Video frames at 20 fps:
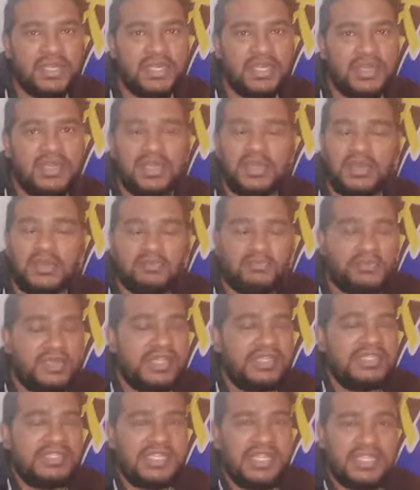
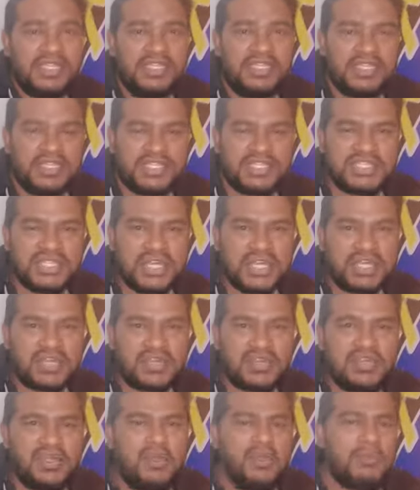maintaining a train.